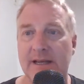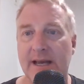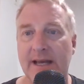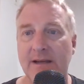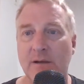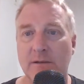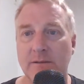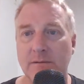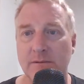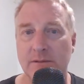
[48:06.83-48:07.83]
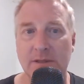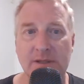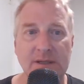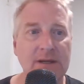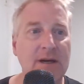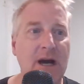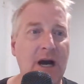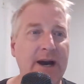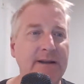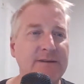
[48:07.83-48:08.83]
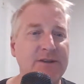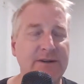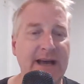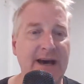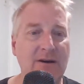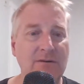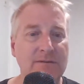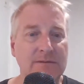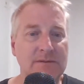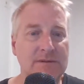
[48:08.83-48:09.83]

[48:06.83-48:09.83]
Okay, all right. So now,